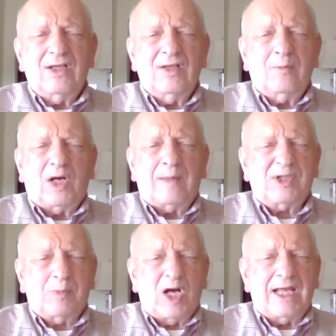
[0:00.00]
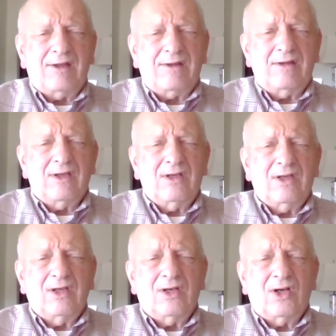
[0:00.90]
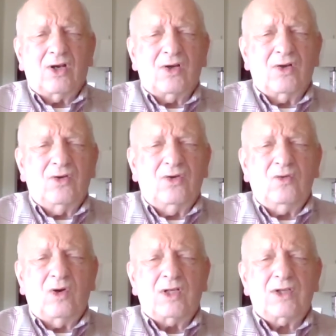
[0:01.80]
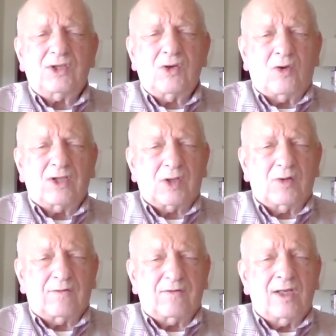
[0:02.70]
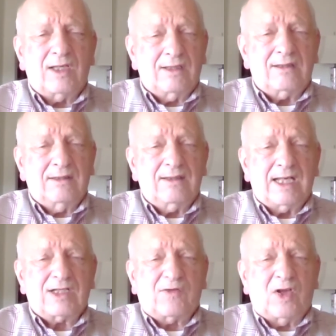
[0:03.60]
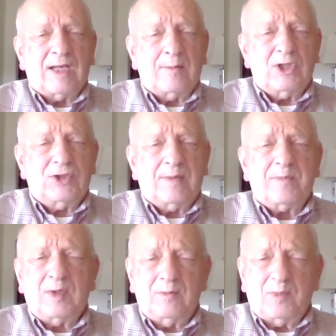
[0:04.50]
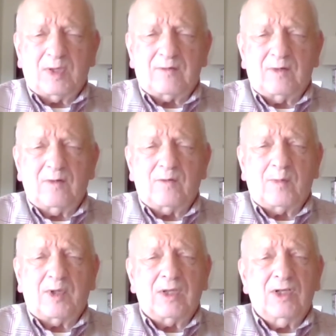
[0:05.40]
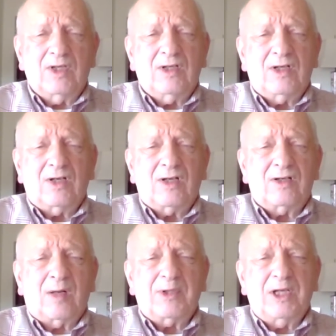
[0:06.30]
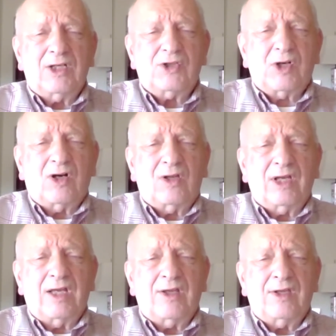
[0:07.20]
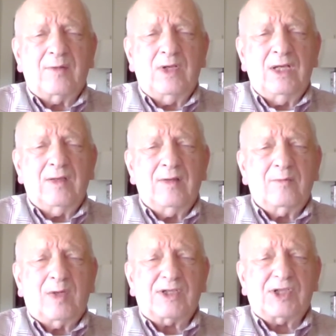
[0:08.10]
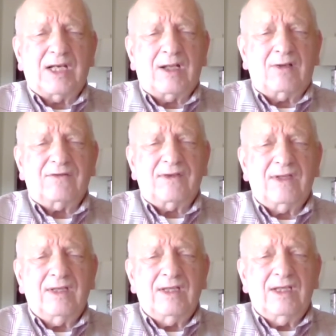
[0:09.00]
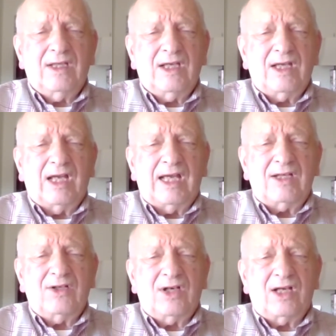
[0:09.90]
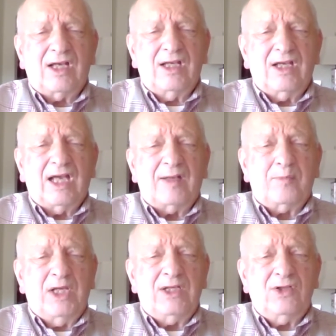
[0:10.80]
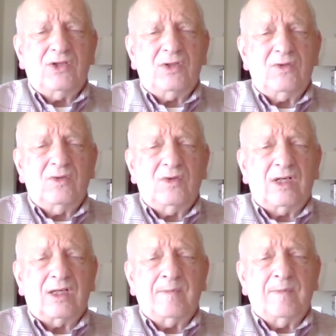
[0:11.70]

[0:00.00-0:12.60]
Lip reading: Bob Smythe, who was also an ex-flying midshipman, but from a couple of years earlier than myself, and had been to